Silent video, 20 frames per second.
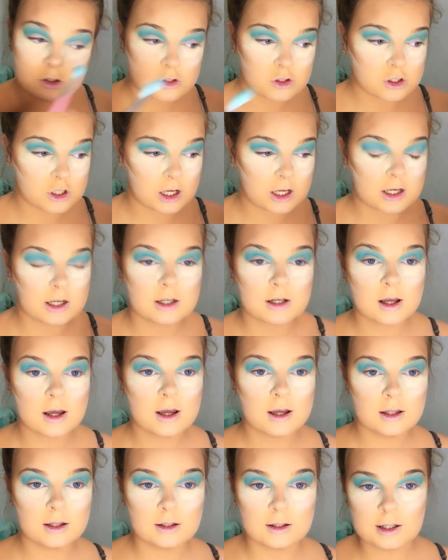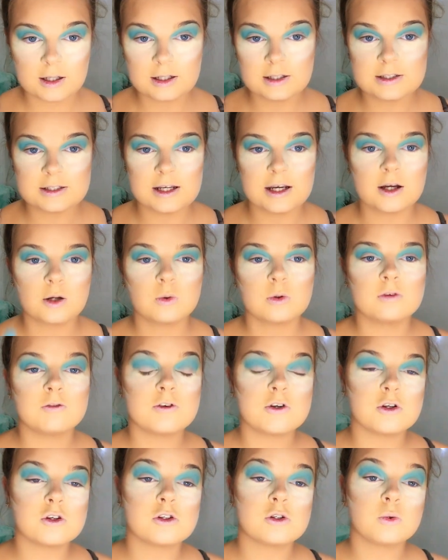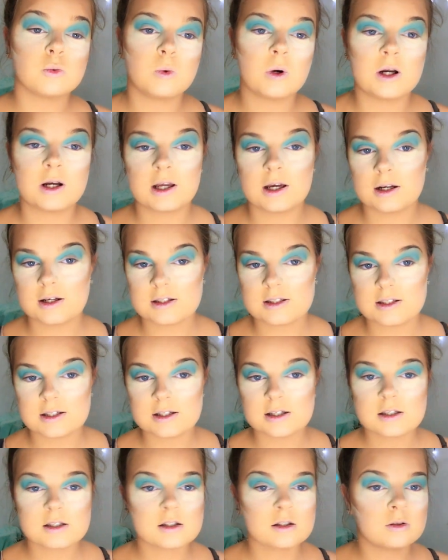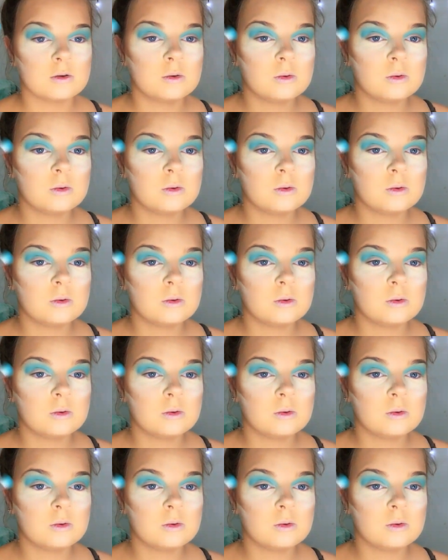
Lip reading: shade laid down. We've used 1 out of 6.